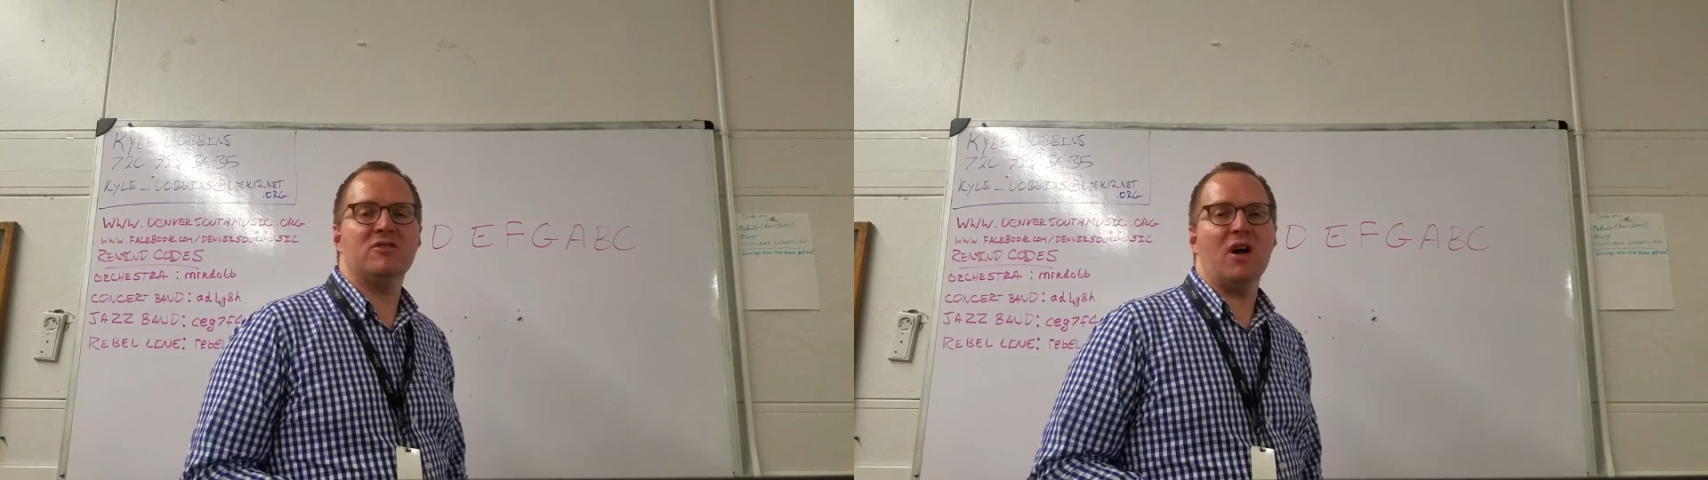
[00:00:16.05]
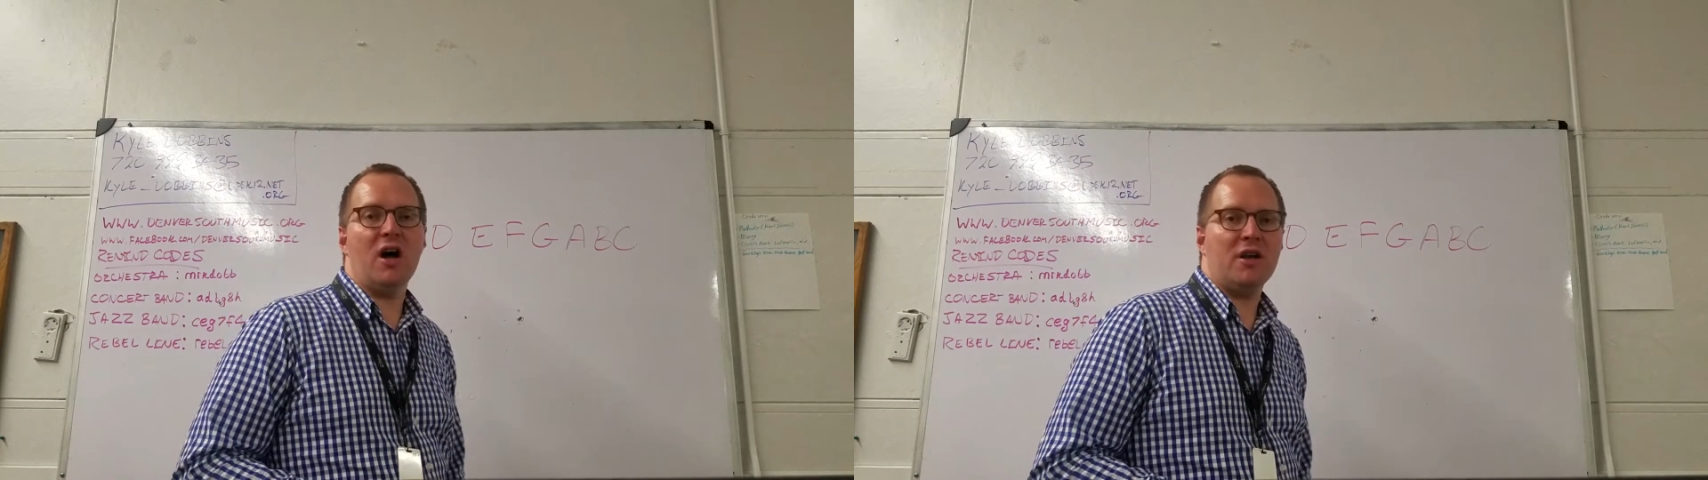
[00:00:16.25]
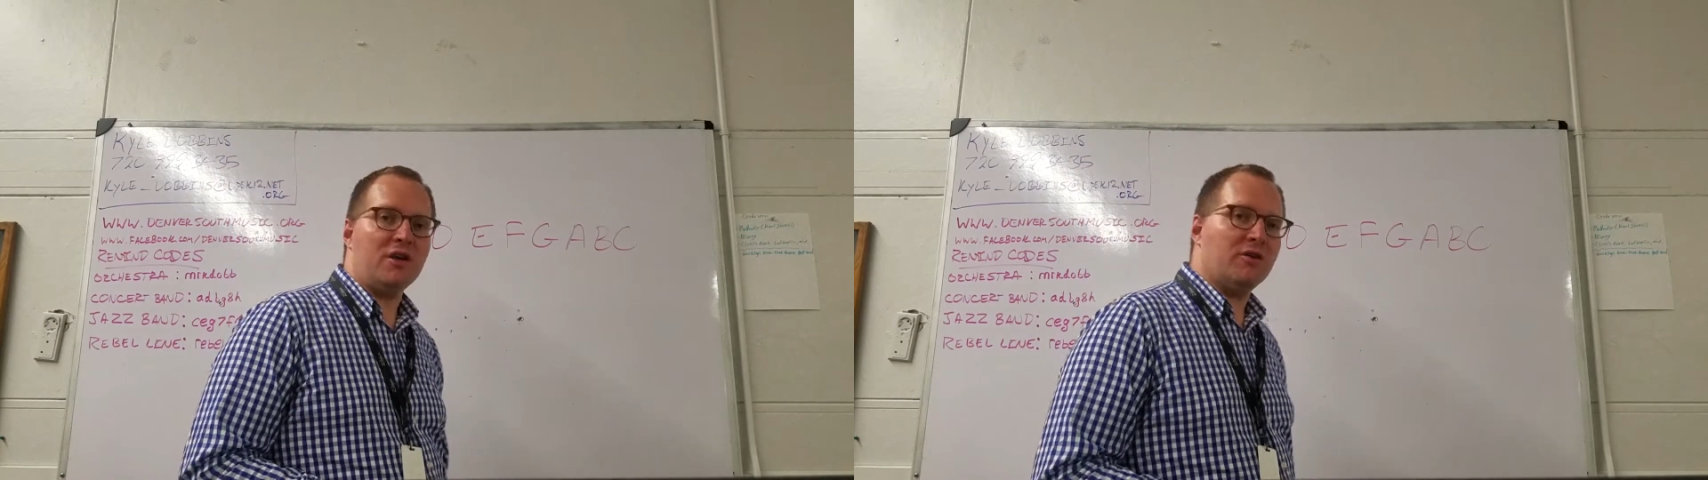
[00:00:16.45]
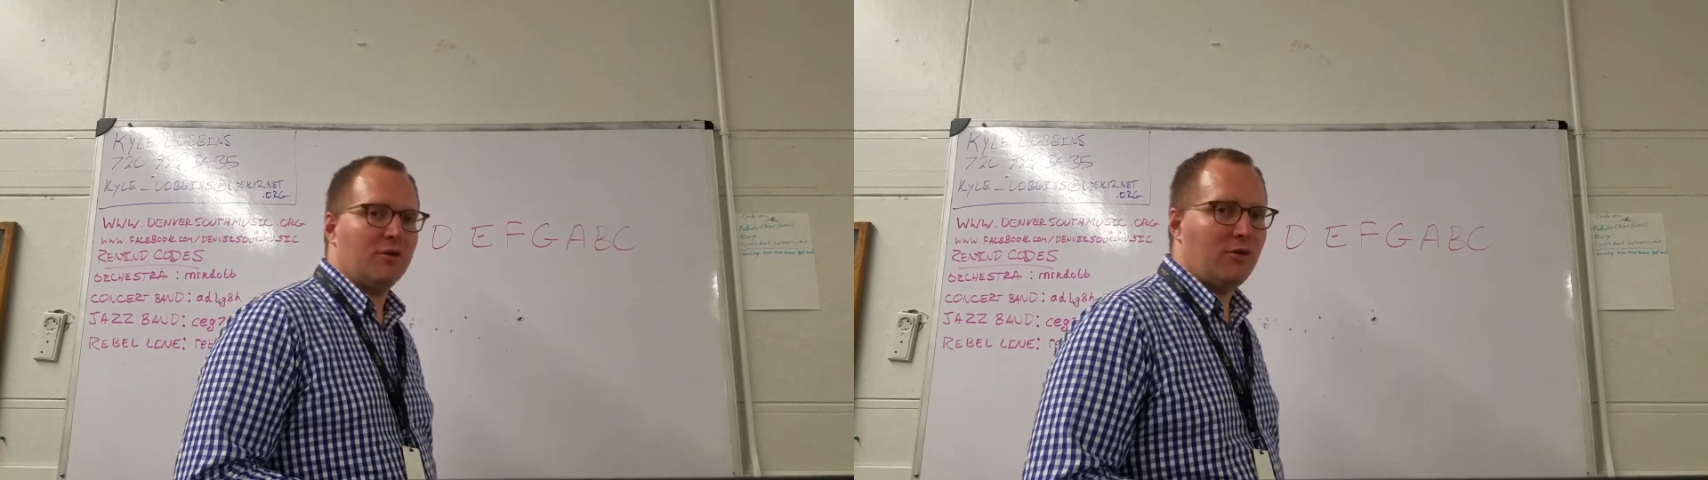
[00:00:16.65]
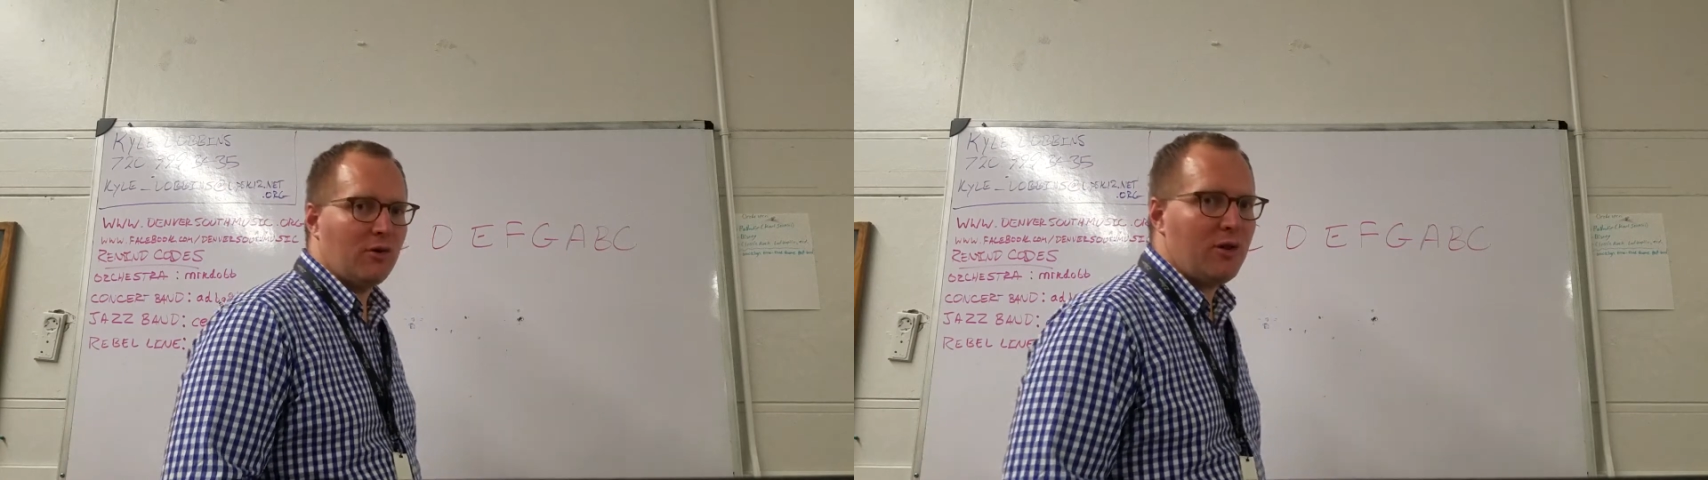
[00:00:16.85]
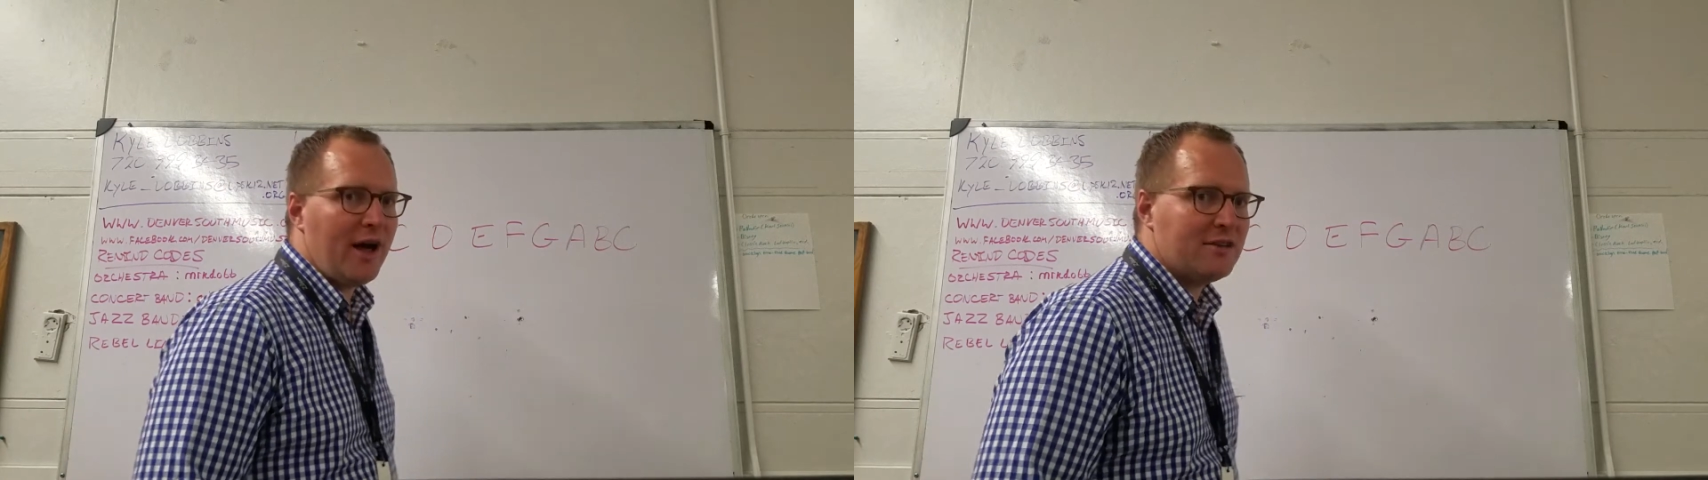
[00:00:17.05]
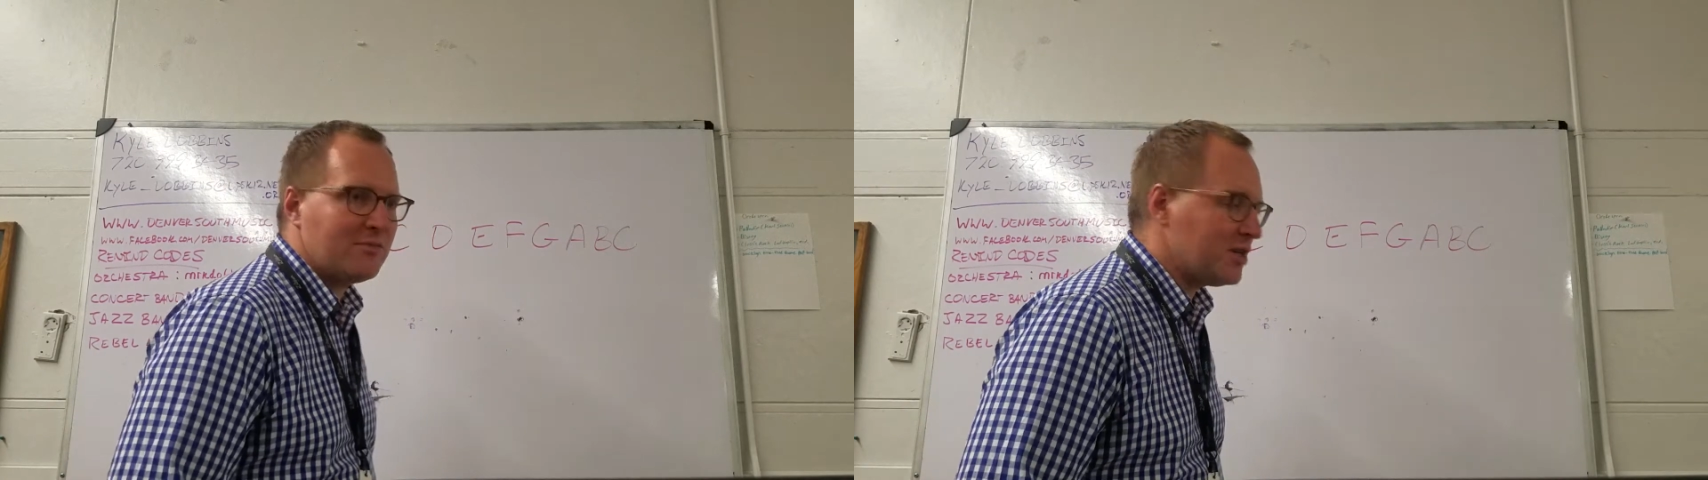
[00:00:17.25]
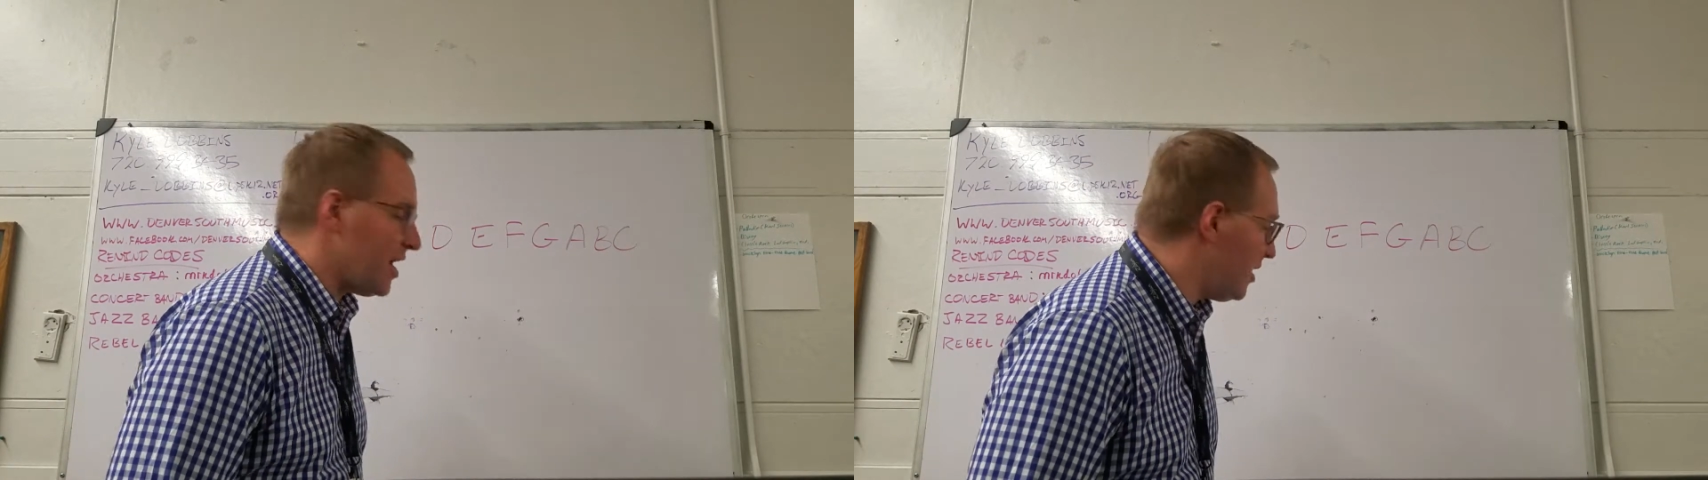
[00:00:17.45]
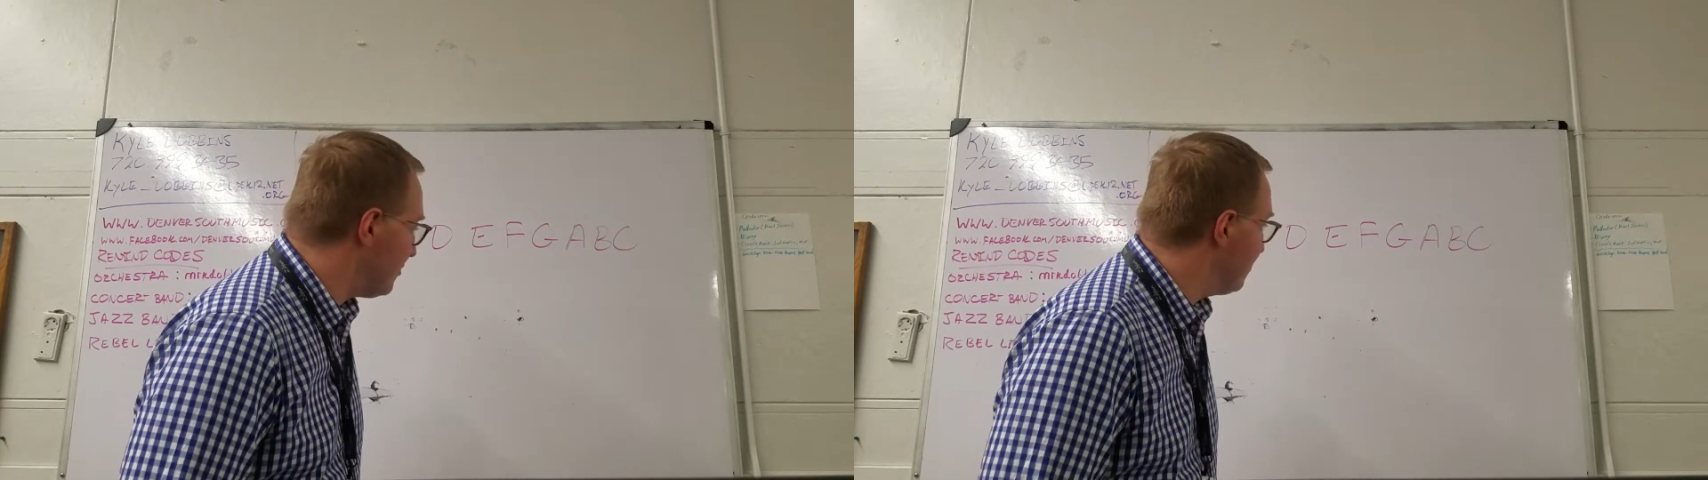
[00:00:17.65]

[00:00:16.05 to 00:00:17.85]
Done in your Google Classroom account.